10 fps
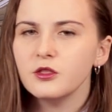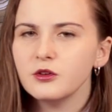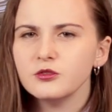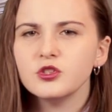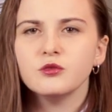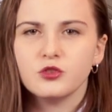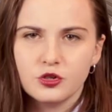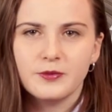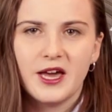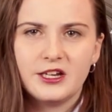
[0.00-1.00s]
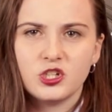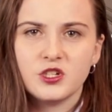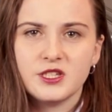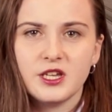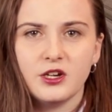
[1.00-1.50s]
Those who do
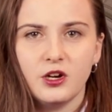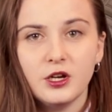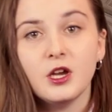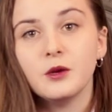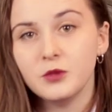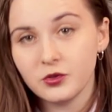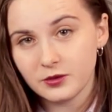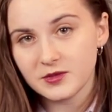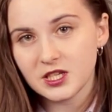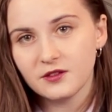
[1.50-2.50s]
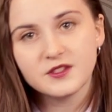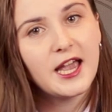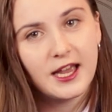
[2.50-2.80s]
manage to sign on mute themselves